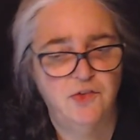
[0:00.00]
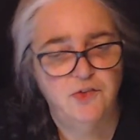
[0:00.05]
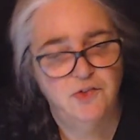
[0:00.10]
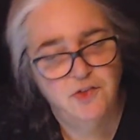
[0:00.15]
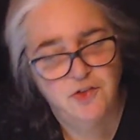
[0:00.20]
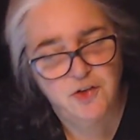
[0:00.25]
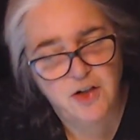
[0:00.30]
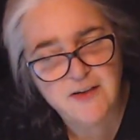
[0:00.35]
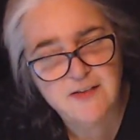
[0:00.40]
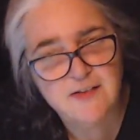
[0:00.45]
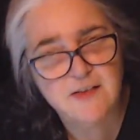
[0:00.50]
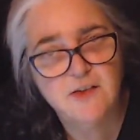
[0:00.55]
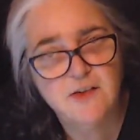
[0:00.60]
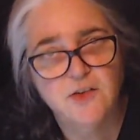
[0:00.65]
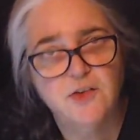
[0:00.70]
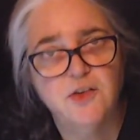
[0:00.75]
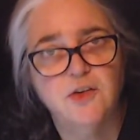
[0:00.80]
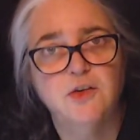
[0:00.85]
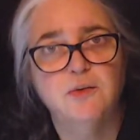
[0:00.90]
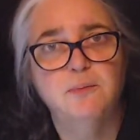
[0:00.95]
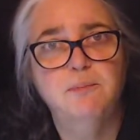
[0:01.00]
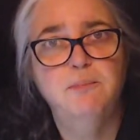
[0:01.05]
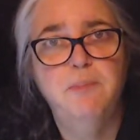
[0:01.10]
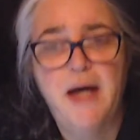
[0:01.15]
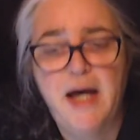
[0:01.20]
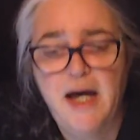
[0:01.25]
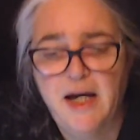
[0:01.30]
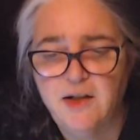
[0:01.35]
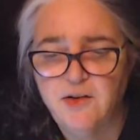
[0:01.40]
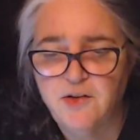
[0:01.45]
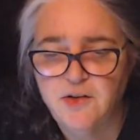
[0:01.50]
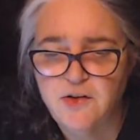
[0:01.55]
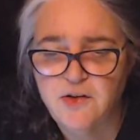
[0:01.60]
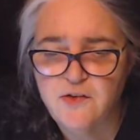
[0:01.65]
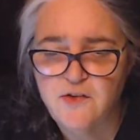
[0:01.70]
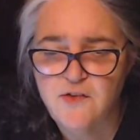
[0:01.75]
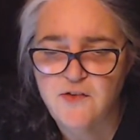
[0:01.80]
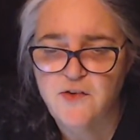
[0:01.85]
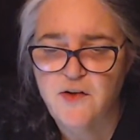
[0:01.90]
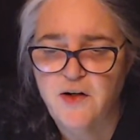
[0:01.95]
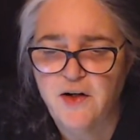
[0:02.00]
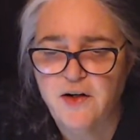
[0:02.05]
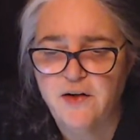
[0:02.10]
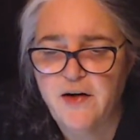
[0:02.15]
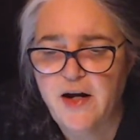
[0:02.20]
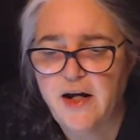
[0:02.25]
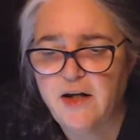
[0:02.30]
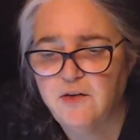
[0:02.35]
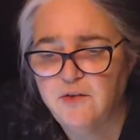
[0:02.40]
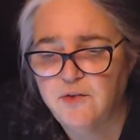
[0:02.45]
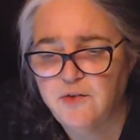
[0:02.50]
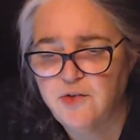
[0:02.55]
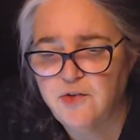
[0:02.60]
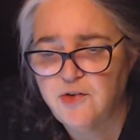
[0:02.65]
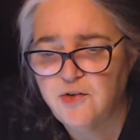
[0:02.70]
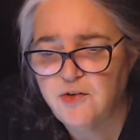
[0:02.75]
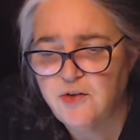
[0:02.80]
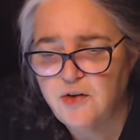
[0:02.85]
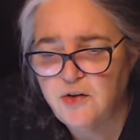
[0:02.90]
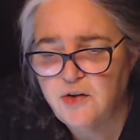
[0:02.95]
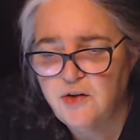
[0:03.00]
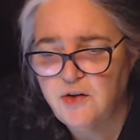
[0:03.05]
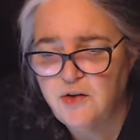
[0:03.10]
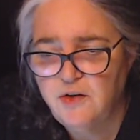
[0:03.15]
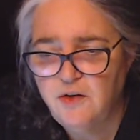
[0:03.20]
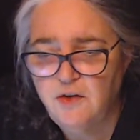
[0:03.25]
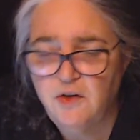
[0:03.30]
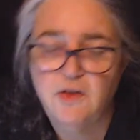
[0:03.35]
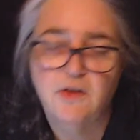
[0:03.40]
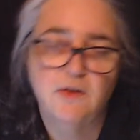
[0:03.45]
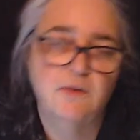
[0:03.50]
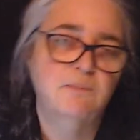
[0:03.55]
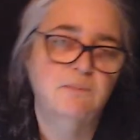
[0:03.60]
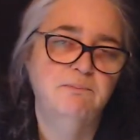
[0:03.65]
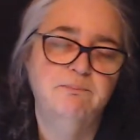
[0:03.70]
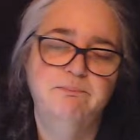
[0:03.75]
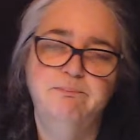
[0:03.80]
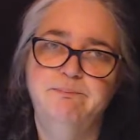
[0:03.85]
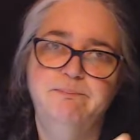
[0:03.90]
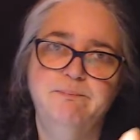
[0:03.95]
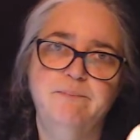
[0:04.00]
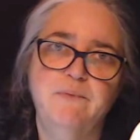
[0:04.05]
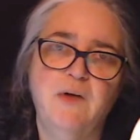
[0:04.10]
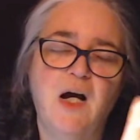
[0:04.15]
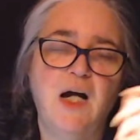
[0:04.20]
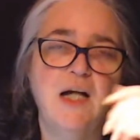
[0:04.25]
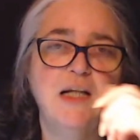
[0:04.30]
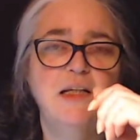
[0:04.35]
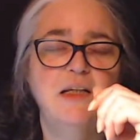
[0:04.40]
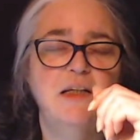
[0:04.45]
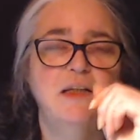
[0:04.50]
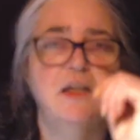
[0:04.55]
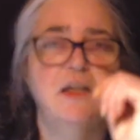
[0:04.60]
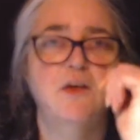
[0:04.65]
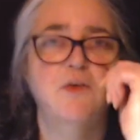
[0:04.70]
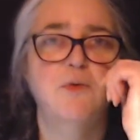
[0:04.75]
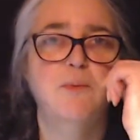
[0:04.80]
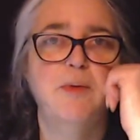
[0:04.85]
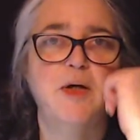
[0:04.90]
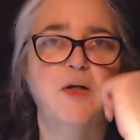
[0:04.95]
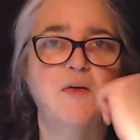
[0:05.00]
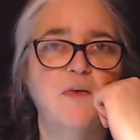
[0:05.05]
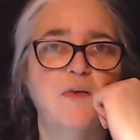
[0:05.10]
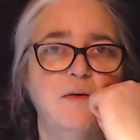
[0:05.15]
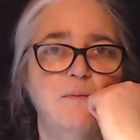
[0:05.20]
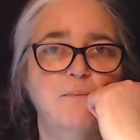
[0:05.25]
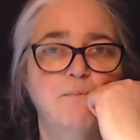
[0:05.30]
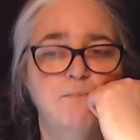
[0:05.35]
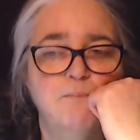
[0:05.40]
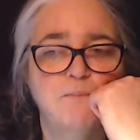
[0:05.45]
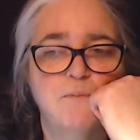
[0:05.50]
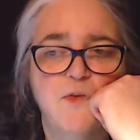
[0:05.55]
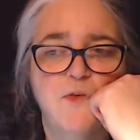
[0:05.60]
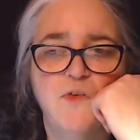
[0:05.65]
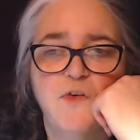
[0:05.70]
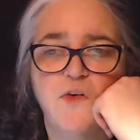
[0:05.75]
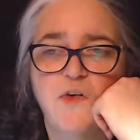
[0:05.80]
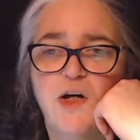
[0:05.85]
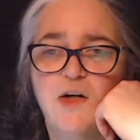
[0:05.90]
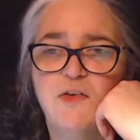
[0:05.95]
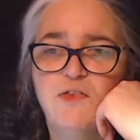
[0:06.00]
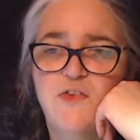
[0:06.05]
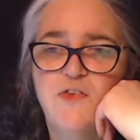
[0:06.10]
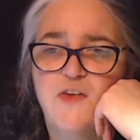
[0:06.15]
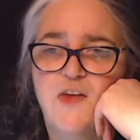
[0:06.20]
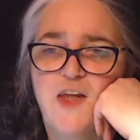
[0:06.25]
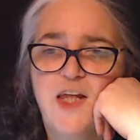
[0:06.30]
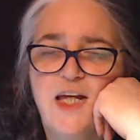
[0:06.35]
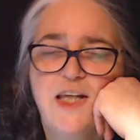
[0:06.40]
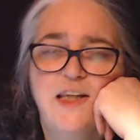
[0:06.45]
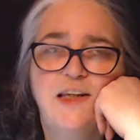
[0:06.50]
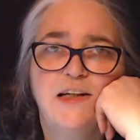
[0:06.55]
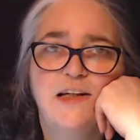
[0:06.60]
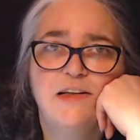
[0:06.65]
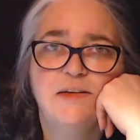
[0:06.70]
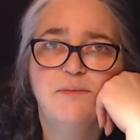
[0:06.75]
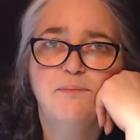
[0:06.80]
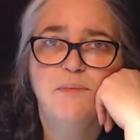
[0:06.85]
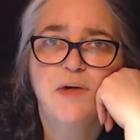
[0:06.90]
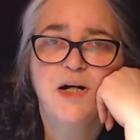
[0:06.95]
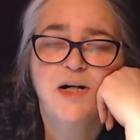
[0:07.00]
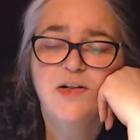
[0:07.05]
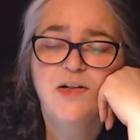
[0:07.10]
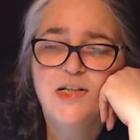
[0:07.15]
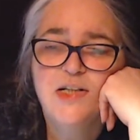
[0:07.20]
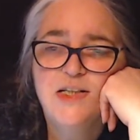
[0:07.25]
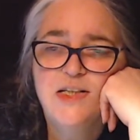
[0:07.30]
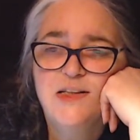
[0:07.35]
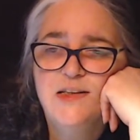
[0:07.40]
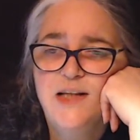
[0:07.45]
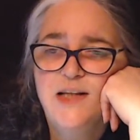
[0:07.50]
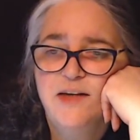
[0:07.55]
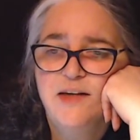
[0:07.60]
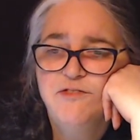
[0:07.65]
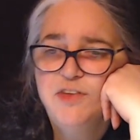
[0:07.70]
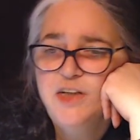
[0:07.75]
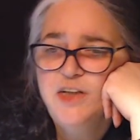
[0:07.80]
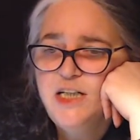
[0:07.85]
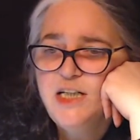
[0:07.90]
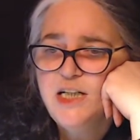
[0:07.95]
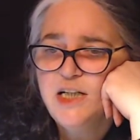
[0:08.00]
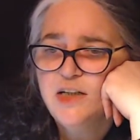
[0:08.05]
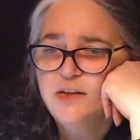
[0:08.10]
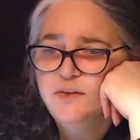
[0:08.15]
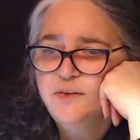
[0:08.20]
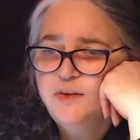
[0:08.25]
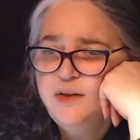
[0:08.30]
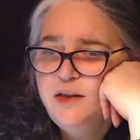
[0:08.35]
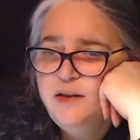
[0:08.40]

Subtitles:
Dress-A-Girl patterns are out, or I didn't know about them. So I was glad that Mari did that video.